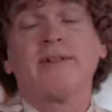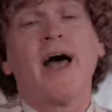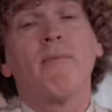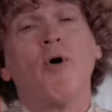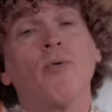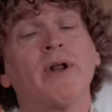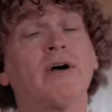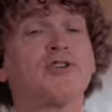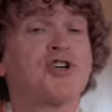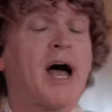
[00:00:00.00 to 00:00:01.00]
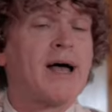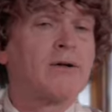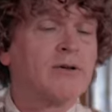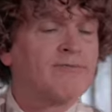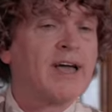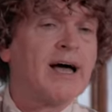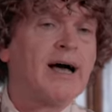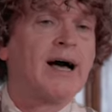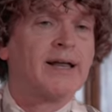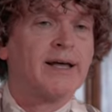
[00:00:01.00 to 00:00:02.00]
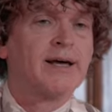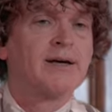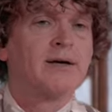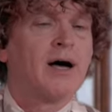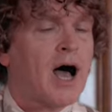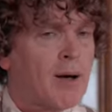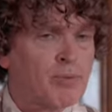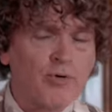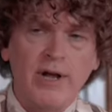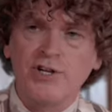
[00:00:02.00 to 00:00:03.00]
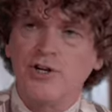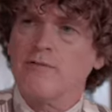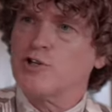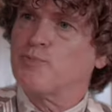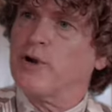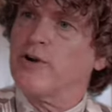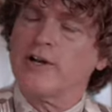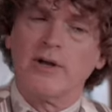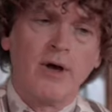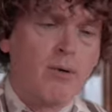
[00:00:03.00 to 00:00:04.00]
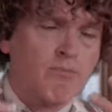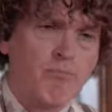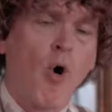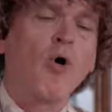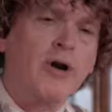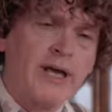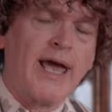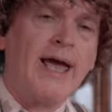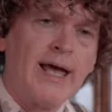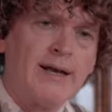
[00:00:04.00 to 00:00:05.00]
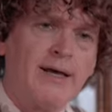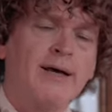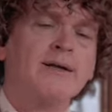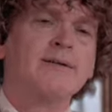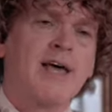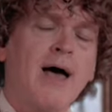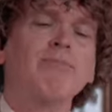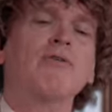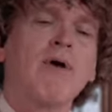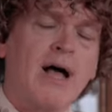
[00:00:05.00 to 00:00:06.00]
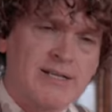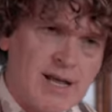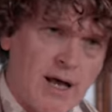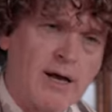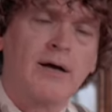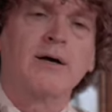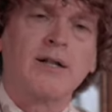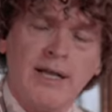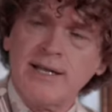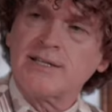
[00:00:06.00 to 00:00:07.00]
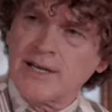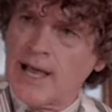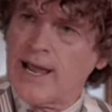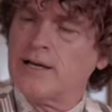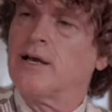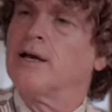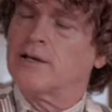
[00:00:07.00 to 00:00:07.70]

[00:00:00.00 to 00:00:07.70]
at that moment a child of God. Operation of the Spirit, born again, tabula rasa, clean slate,